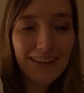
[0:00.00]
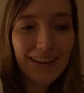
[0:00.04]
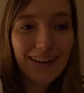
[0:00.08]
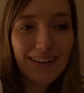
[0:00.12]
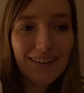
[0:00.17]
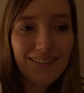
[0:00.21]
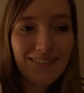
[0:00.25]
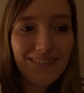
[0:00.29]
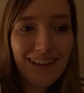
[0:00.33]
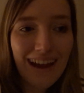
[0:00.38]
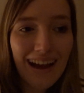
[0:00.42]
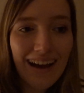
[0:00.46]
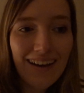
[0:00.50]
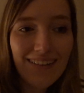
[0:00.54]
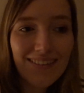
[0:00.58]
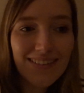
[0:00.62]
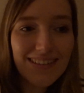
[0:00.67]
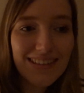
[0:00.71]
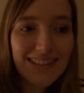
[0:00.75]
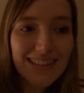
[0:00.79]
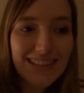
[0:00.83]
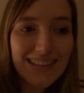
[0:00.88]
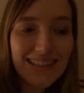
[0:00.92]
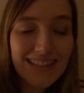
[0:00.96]

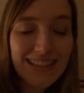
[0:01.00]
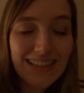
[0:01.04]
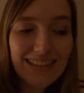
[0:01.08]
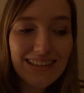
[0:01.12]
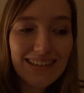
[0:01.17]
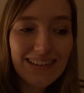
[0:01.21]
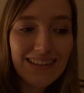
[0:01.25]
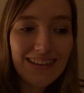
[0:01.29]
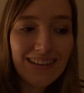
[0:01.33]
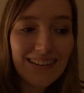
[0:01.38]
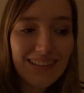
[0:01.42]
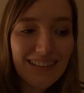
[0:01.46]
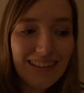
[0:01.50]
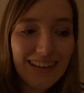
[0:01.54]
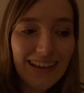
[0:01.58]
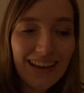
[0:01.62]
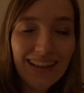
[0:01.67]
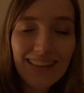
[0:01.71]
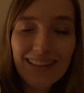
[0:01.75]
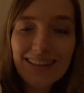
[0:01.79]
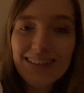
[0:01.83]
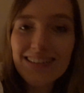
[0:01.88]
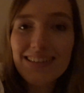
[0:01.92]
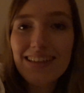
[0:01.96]
around to the
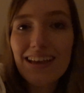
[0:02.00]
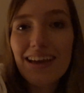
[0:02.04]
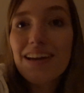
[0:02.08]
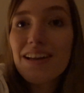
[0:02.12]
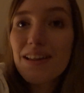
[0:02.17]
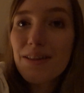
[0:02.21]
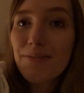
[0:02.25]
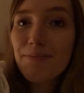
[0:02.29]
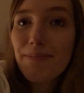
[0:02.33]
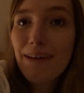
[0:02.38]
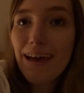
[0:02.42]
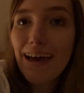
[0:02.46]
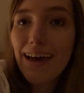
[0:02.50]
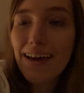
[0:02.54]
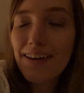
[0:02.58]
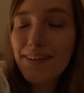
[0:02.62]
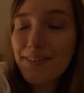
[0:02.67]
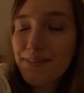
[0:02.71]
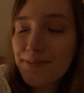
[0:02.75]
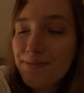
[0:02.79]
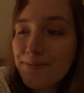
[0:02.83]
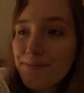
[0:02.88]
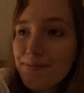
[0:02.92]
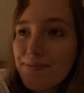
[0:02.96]
other side of the bed
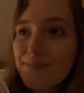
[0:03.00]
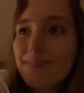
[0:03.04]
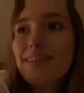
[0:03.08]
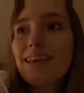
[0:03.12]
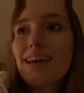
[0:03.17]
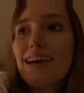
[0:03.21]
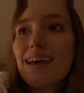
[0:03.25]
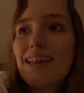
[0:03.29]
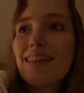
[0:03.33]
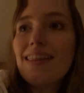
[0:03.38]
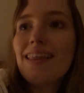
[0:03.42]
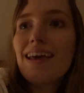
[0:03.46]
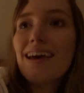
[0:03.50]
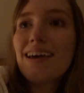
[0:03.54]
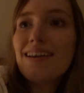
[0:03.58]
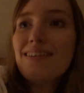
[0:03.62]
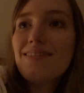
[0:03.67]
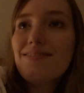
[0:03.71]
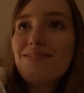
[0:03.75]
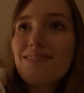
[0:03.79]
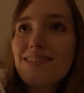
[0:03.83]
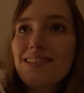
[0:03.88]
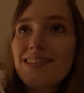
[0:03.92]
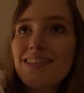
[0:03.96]
and
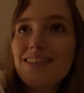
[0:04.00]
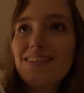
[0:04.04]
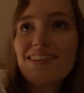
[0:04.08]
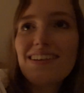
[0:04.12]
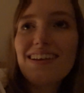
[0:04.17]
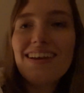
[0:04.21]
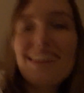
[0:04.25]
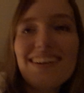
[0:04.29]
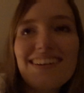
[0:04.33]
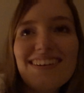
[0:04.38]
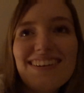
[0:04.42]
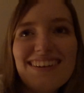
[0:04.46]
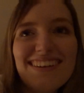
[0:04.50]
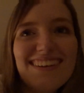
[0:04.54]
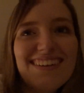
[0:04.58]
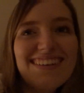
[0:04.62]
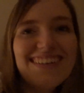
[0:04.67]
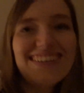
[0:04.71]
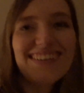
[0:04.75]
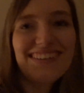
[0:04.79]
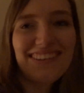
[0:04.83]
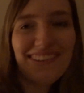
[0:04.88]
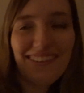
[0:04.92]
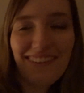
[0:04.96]
then was
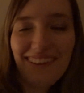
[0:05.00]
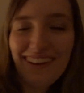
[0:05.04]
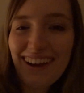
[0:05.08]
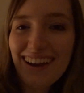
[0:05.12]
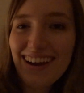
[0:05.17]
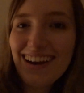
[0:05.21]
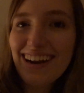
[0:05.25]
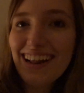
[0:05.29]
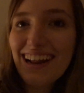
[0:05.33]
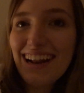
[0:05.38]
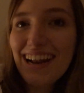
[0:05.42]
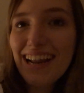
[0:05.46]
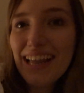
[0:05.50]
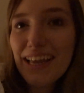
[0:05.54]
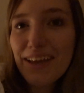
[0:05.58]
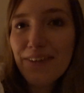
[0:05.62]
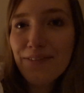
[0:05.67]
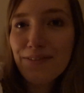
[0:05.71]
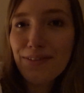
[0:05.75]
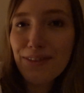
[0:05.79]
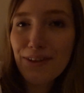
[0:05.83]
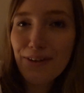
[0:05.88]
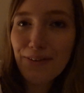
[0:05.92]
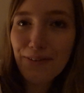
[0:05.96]
trying to
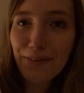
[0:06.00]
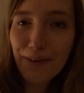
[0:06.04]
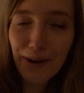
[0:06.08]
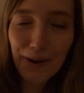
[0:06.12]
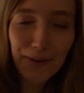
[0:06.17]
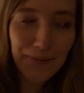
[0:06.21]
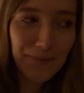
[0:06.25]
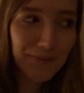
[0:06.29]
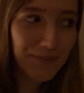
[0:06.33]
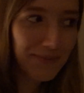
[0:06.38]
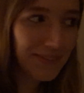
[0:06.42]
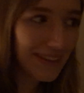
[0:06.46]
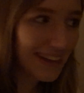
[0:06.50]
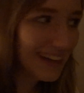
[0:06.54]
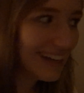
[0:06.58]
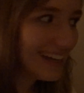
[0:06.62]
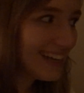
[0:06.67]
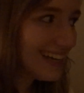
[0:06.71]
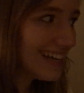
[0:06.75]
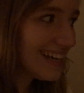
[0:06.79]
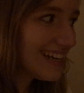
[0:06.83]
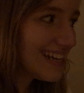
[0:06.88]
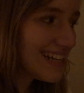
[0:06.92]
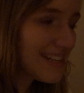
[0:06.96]
leave the room,
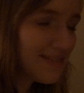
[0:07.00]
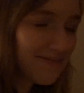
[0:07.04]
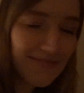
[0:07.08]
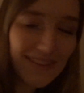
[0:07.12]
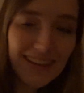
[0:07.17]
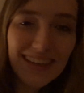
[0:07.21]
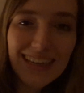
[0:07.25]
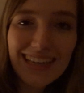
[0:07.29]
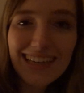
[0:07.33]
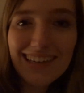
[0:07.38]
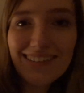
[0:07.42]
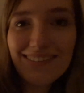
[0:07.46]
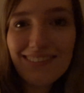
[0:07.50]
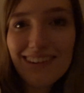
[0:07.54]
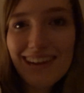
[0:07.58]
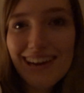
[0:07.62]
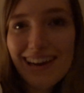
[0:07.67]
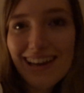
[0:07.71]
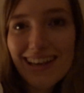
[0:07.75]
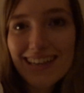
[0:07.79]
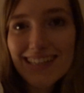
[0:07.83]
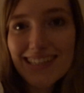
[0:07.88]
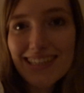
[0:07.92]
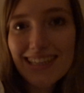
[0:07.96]
but he
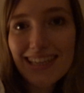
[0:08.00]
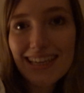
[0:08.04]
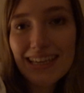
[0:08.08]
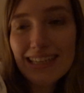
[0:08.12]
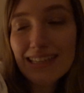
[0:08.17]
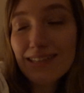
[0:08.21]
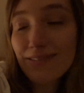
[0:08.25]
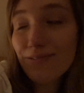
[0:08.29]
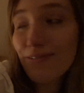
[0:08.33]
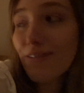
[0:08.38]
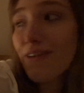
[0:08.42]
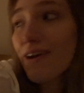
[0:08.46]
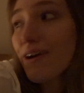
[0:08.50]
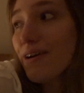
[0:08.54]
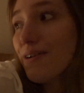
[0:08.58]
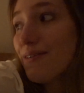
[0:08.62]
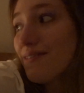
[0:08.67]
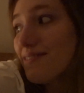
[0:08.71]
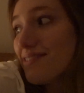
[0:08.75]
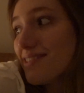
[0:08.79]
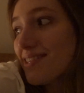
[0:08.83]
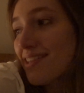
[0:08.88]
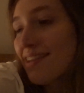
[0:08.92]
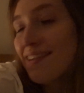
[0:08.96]
realised that his
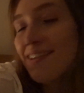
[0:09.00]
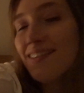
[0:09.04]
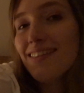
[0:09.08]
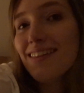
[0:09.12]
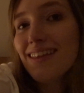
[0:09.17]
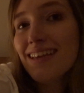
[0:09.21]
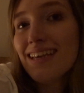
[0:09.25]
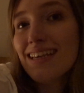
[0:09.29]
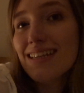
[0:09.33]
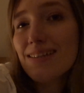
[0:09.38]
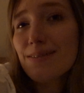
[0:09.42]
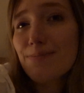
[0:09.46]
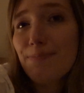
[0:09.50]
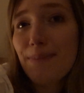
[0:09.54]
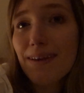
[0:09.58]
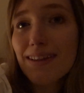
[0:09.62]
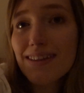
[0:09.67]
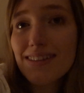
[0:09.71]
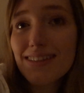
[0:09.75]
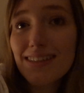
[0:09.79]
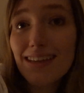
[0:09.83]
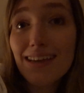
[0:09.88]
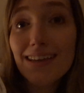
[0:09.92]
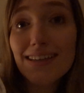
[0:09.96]
phone was on his
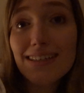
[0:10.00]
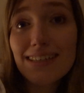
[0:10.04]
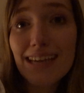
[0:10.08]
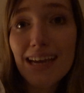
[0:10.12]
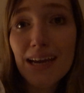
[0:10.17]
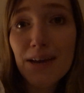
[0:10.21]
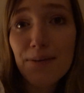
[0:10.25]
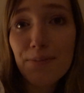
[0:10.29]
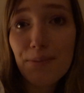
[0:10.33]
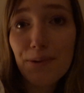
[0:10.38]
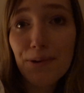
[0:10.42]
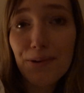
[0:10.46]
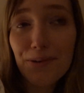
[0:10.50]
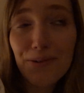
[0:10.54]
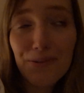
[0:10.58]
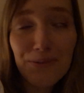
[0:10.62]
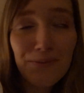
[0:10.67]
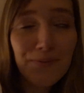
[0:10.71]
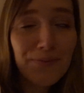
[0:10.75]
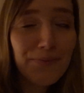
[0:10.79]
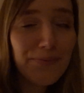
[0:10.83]
bedside table